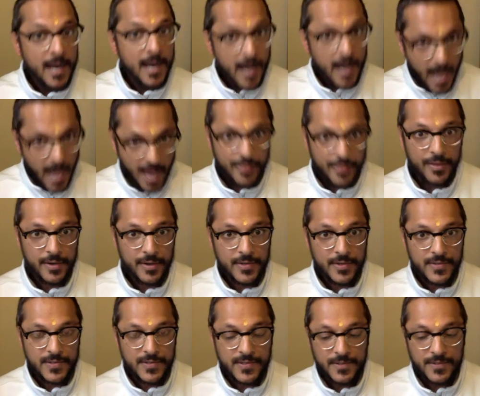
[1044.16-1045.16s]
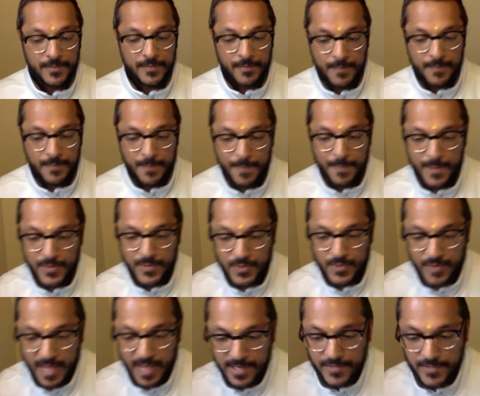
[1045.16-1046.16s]
others. So
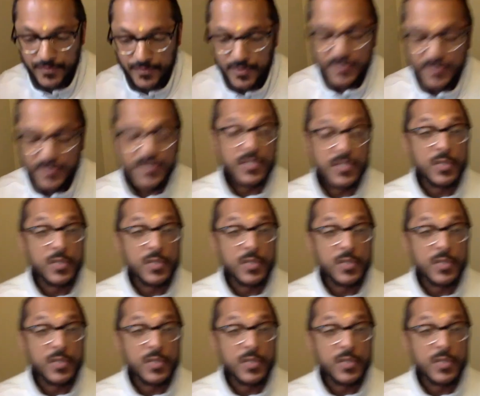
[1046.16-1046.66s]
that is verses